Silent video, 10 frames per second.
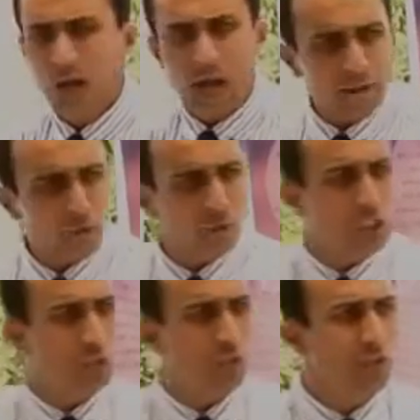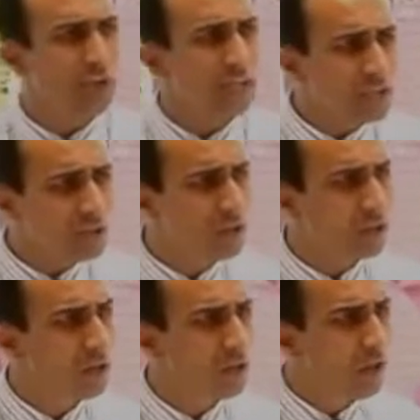I thought she was our
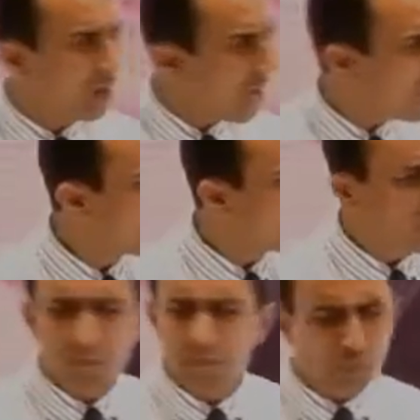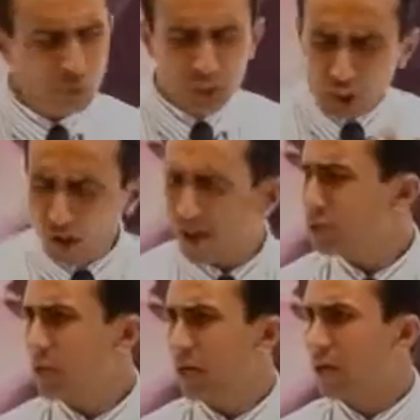leader. Ladies were shocked.
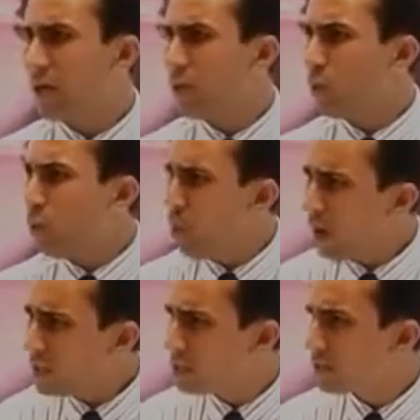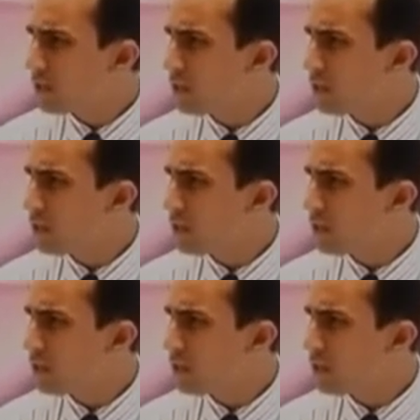They were like, what?